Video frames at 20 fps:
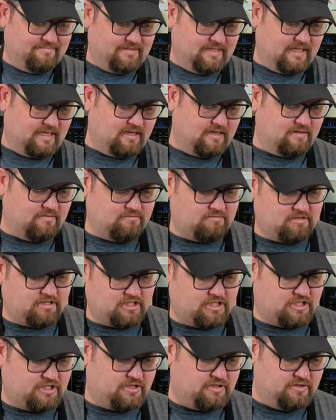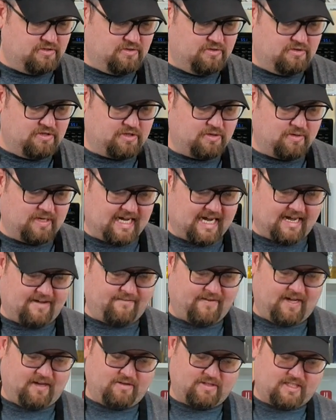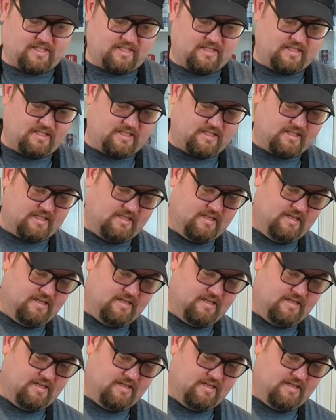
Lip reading: I don't know, 2.5 ounces